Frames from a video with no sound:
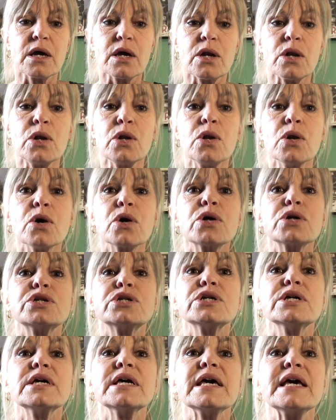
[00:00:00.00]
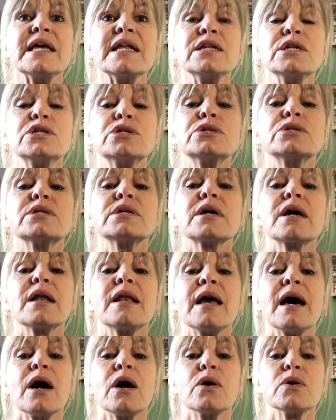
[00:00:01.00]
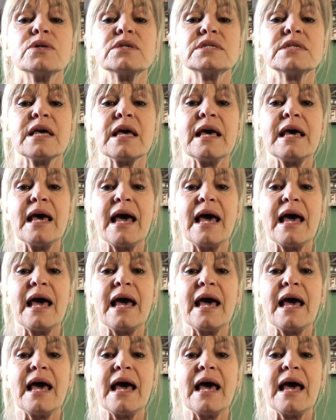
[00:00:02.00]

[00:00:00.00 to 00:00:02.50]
looked into the clouds,